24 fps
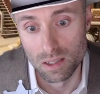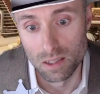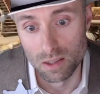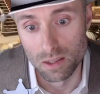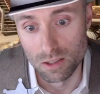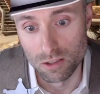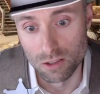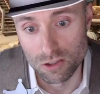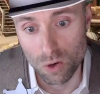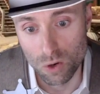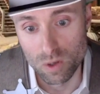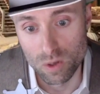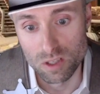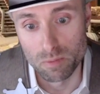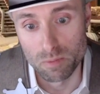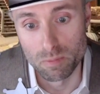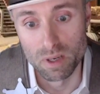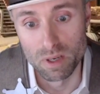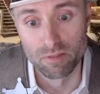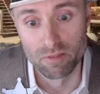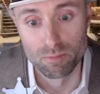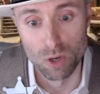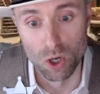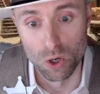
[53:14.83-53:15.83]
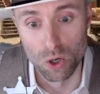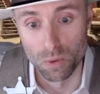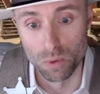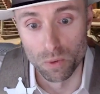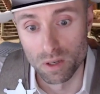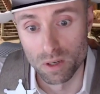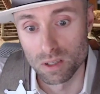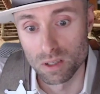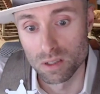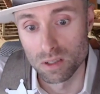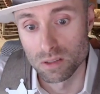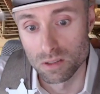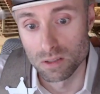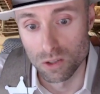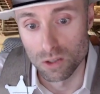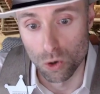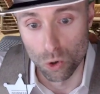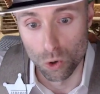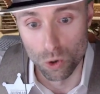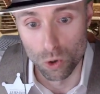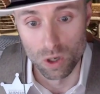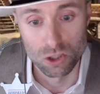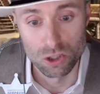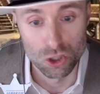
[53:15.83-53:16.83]
There's always a bit of bone,
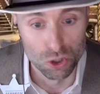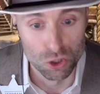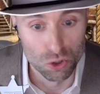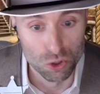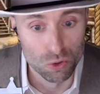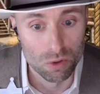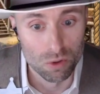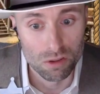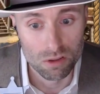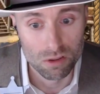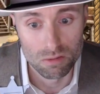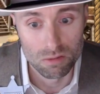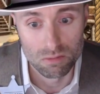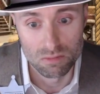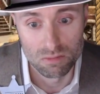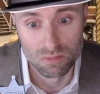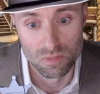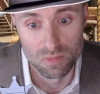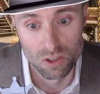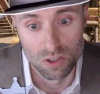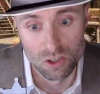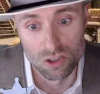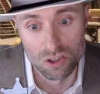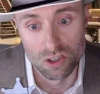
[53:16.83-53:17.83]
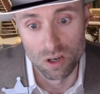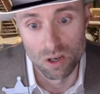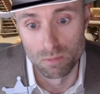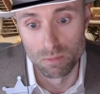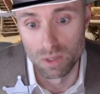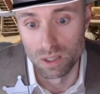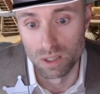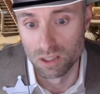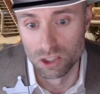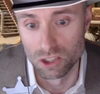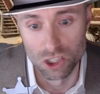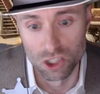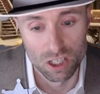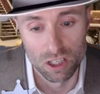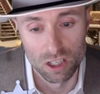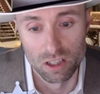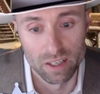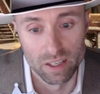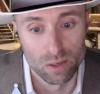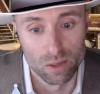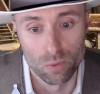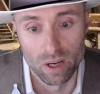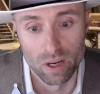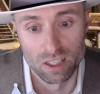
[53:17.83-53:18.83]
or a tooth, or some
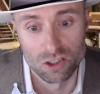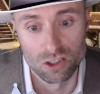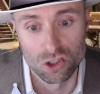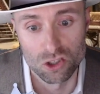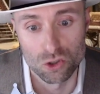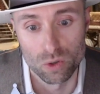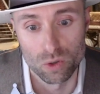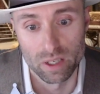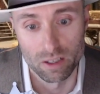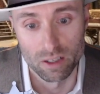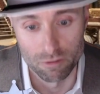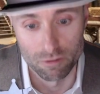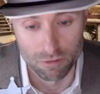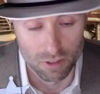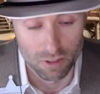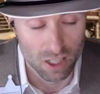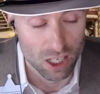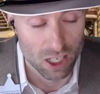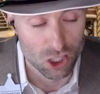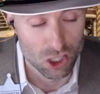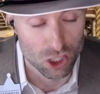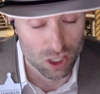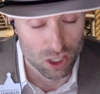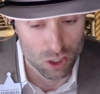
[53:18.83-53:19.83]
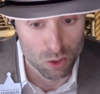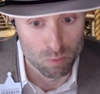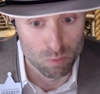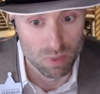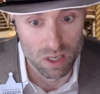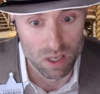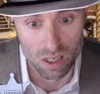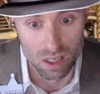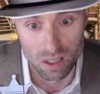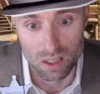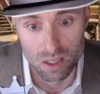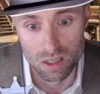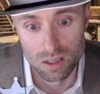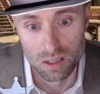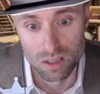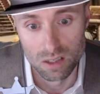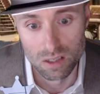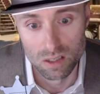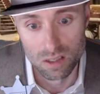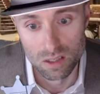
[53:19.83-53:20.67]
jiggling red string of flesh in its beak.